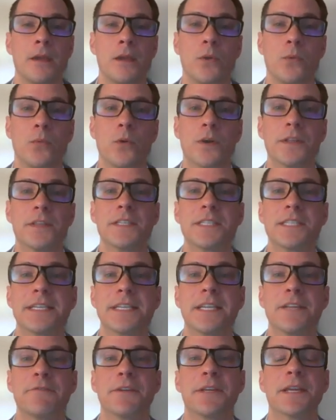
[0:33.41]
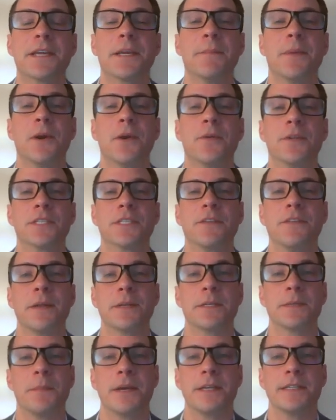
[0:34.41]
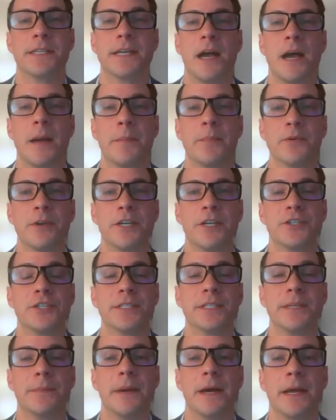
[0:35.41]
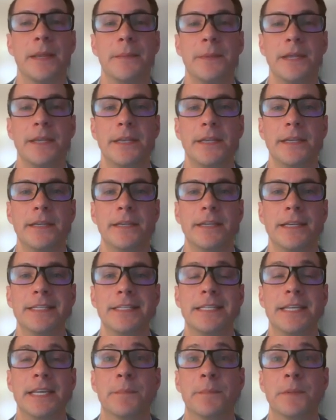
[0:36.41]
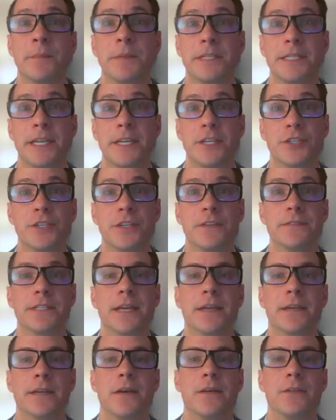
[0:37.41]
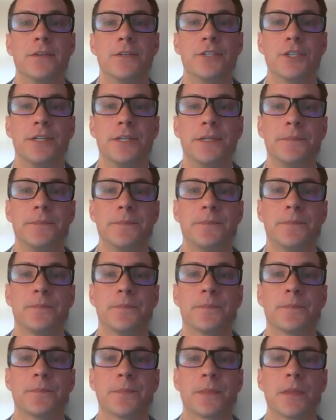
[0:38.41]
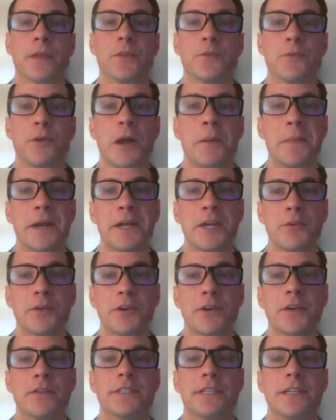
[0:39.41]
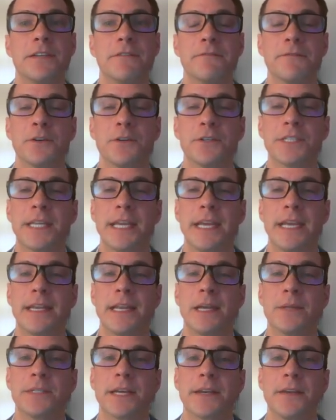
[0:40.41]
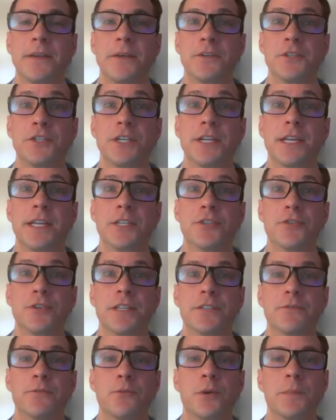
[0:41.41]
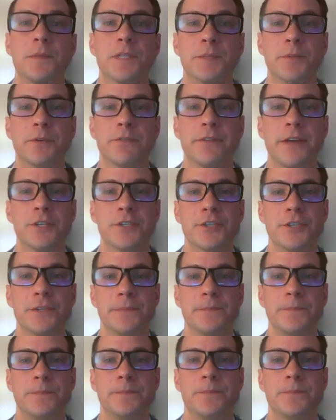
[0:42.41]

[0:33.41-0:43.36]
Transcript: One of the significant components of optimizing operations, in my opinion, is the implementation of technology. Throughout my career, I've seen firsthand how technology can transform this profession.